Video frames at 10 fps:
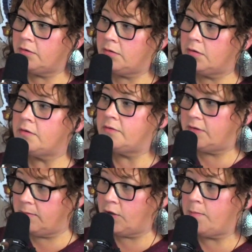Yes. And
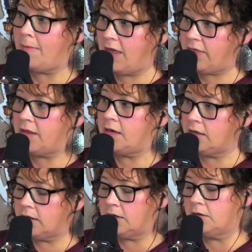it'd be very method?
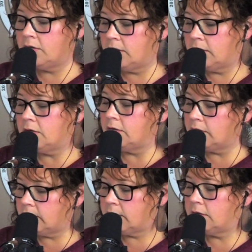good. pork
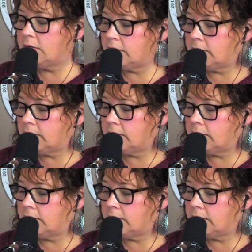loin, pork